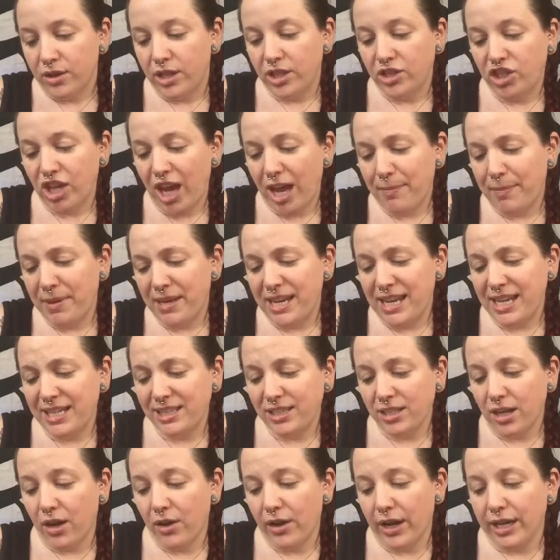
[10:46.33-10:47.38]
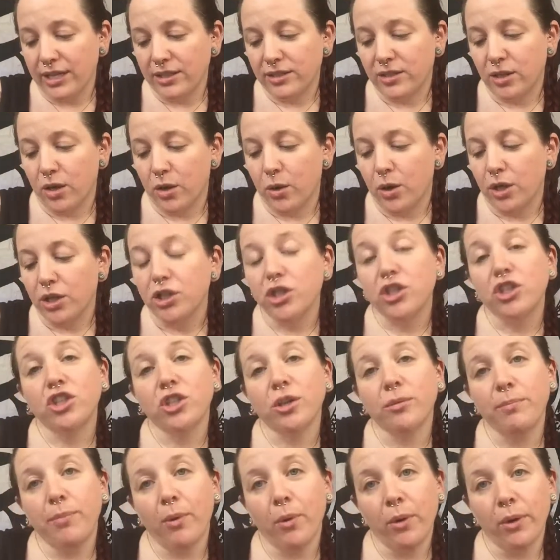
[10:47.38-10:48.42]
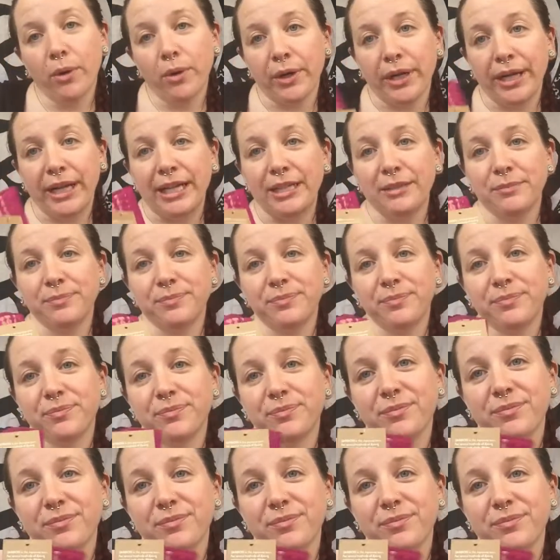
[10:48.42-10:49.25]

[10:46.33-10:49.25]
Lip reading: The Japanese, okay, so Shibori.